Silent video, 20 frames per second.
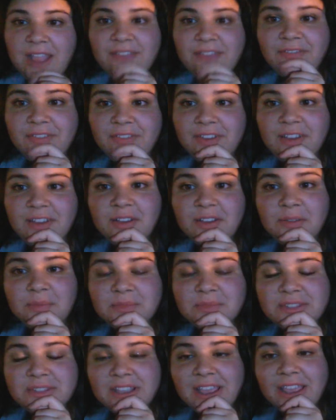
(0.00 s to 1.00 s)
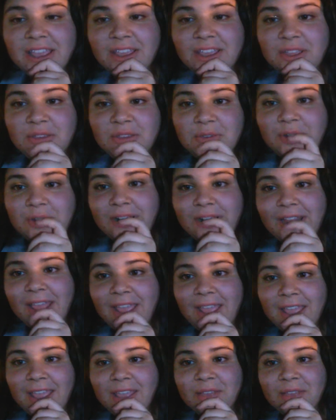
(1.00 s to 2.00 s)
filmed a
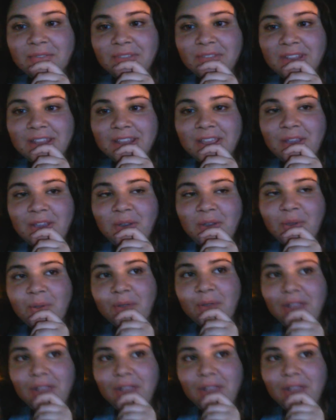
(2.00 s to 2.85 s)
Q&A video,